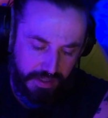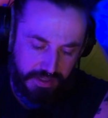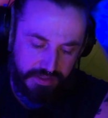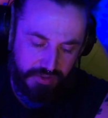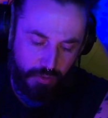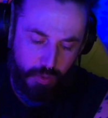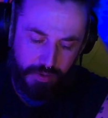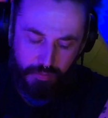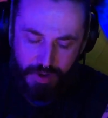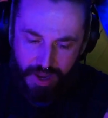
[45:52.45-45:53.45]
it's
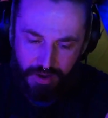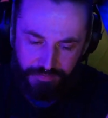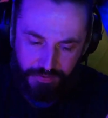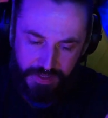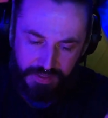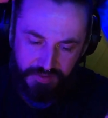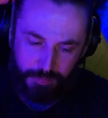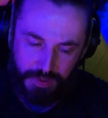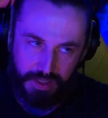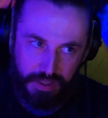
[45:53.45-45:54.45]
quite rare for that to
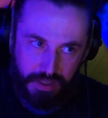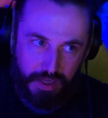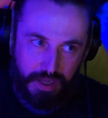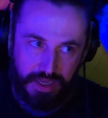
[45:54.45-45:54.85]
be